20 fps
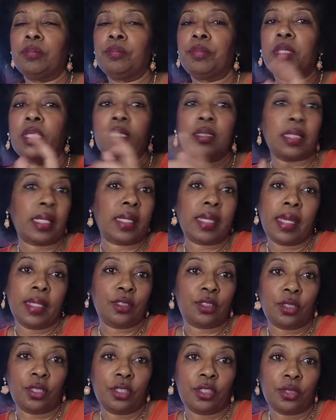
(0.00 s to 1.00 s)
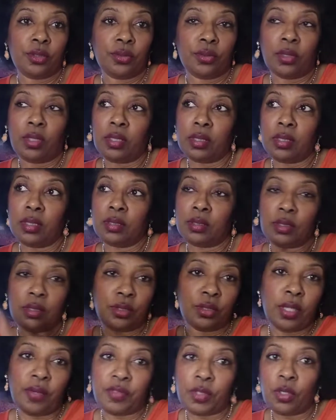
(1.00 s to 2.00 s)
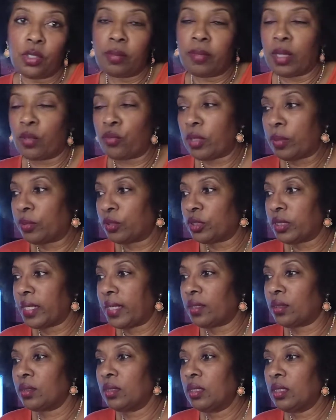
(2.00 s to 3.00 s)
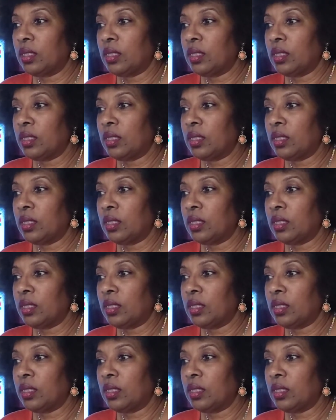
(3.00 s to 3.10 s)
Because I can't show you on this. You have to go to my Rumble channel.